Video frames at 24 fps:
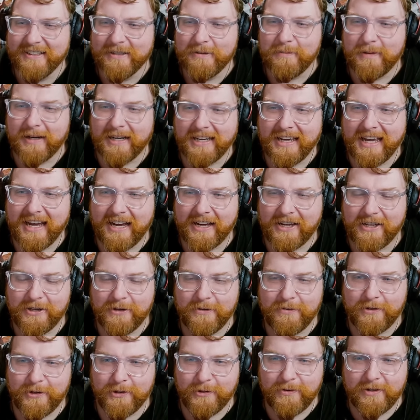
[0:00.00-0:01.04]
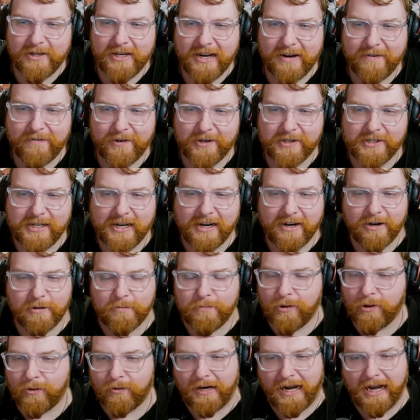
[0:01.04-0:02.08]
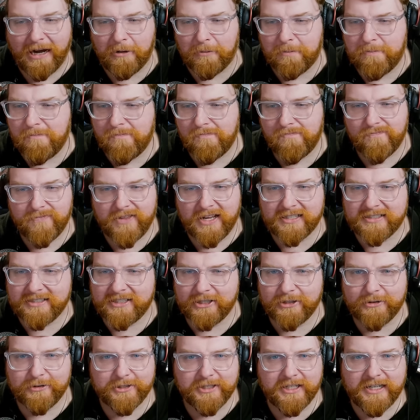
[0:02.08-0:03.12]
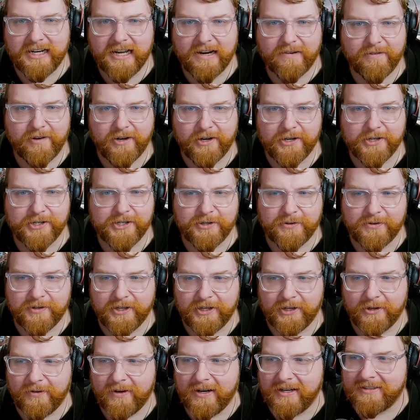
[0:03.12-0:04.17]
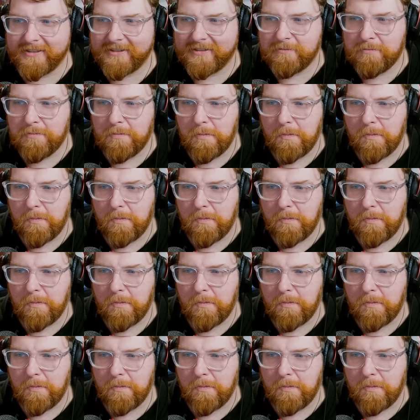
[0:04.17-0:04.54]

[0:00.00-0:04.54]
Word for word: But yeah, you can have your tire poke out. That's usually never an issue in the U.S.